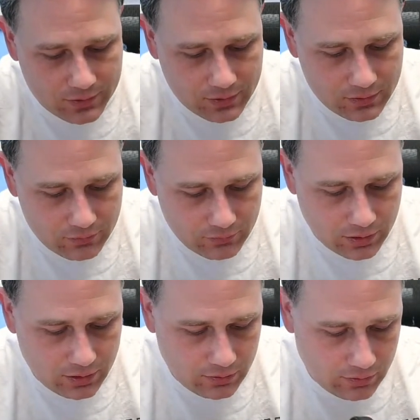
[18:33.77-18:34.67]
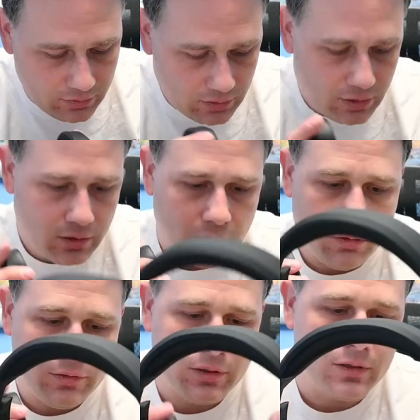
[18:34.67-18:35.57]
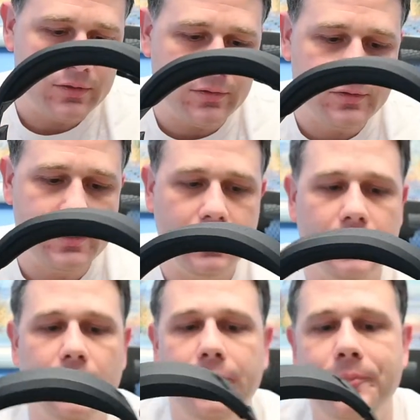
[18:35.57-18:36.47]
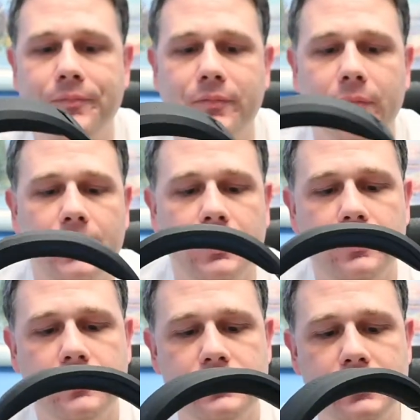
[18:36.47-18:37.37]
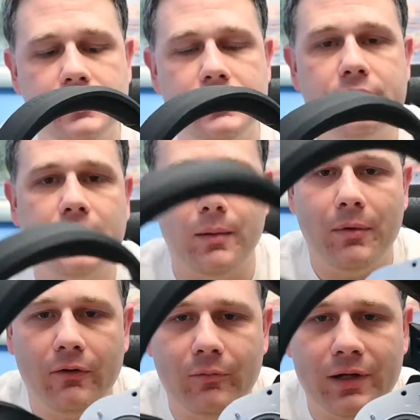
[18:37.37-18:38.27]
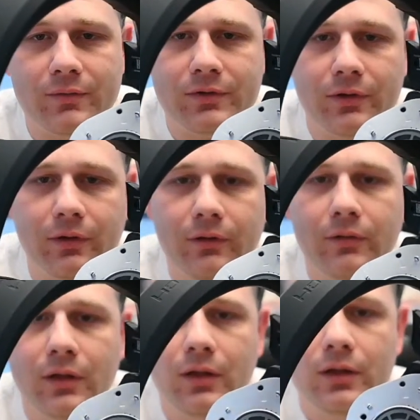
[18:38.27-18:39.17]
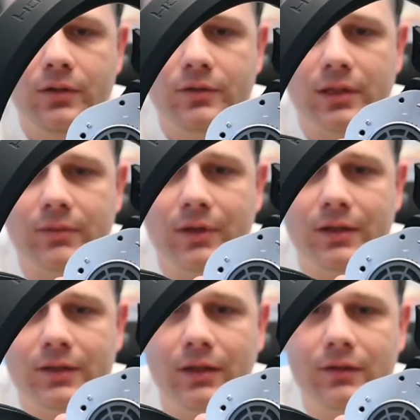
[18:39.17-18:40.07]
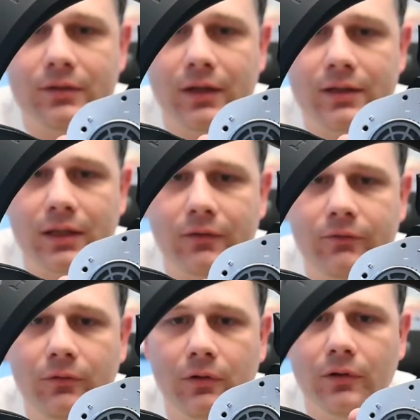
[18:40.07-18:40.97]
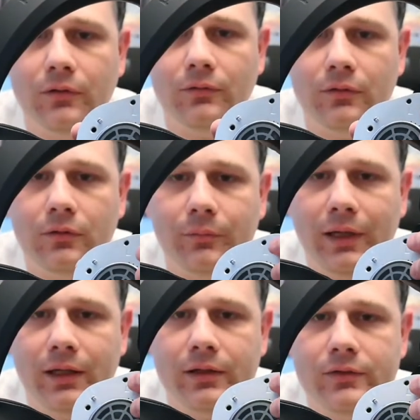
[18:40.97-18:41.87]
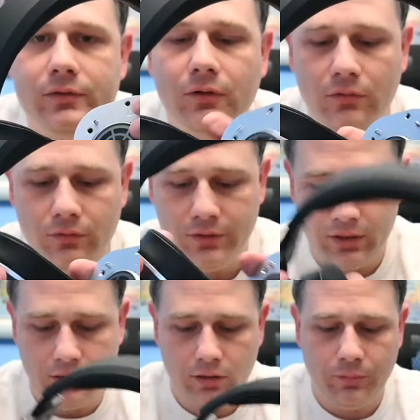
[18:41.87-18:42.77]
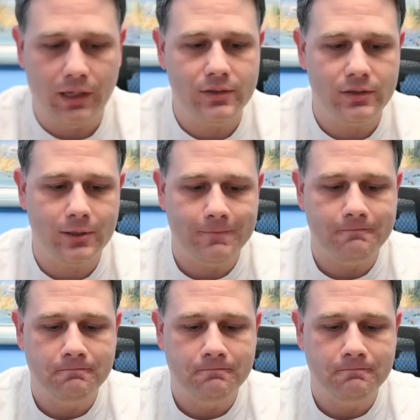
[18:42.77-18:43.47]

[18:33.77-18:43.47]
in right here. Oh, you can also see, since this came off, might as well show you. So that's what the inside looks like. It's got the 4 little pegs to hold the ear pads in.